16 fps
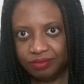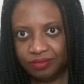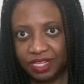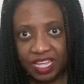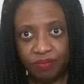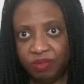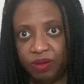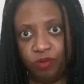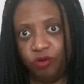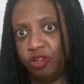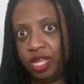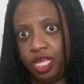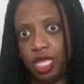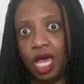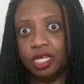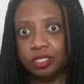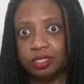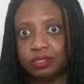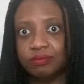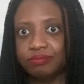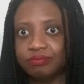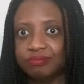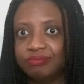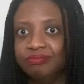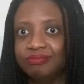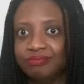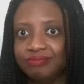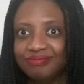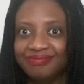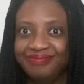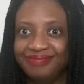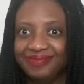And people are like, yes,
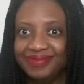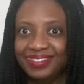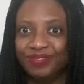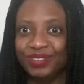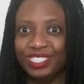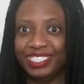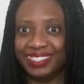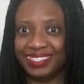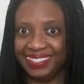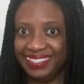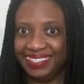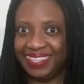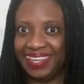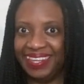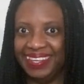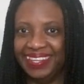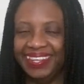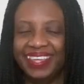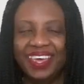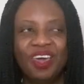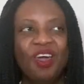which is insane.